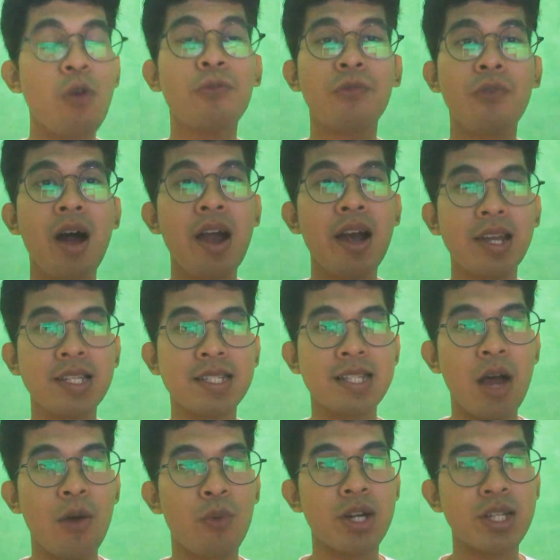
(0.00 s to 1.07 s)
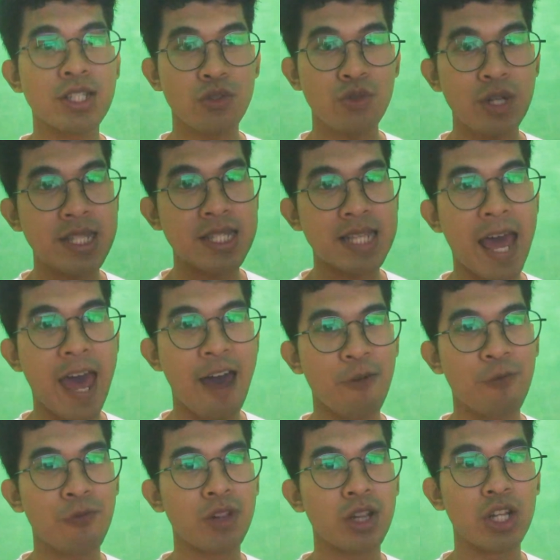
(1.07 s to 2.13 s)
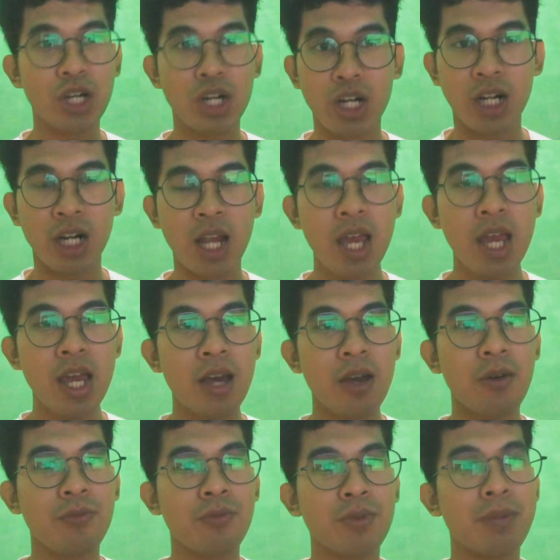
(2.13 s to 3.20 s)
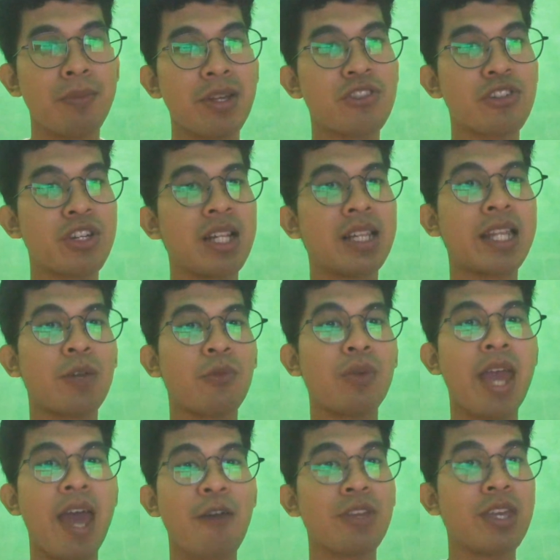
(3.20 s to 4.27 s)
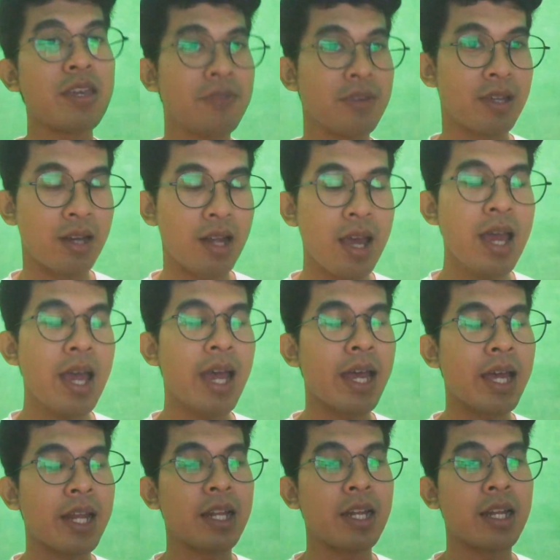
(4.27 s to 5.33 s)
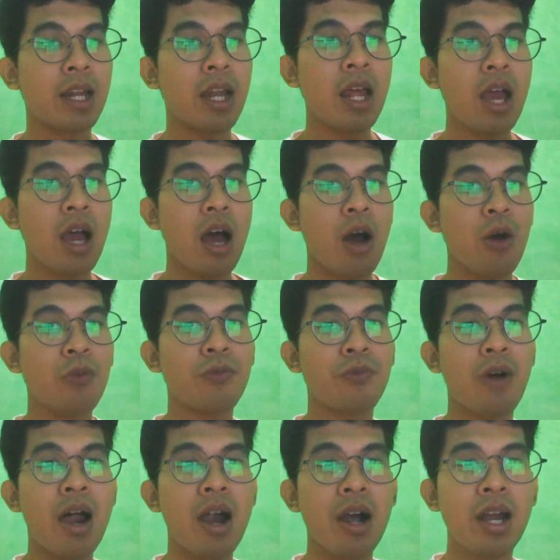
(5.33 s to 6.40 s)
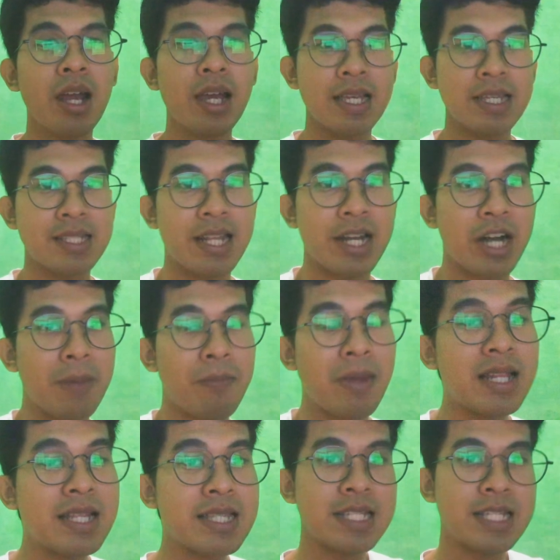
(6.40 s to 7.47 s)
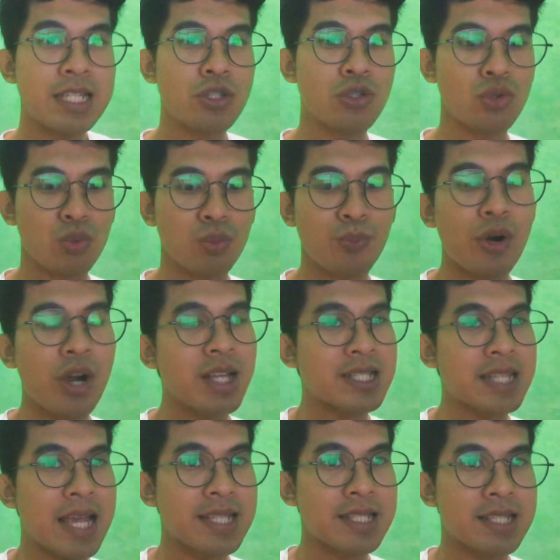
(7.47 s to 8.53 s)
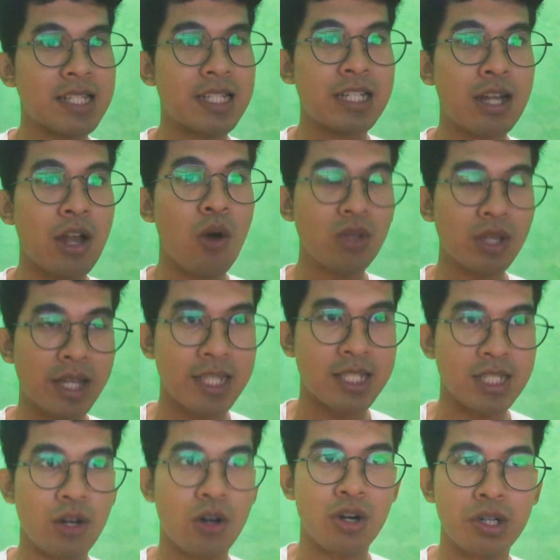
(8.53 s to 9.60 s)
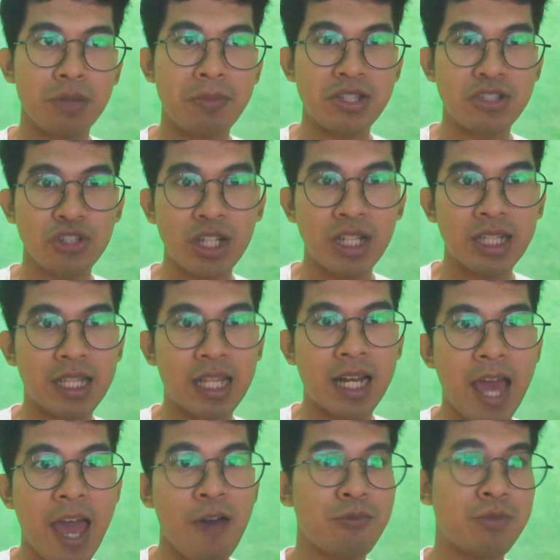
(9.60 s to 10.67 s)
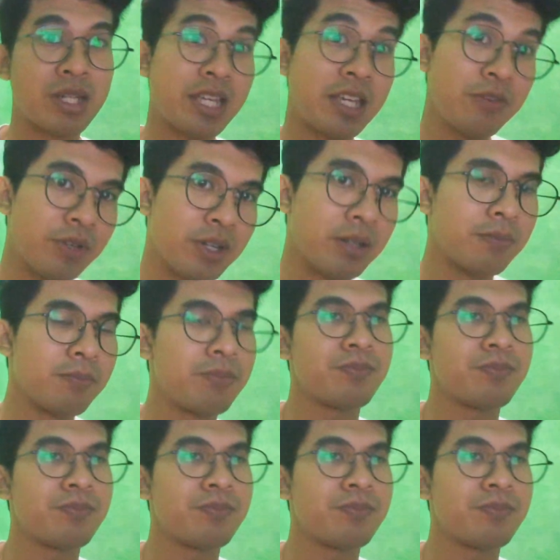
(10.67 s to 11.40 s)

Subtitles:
far is our students have learned the material that we have given, and how far is their ability to process the knowledge or the material that have been given.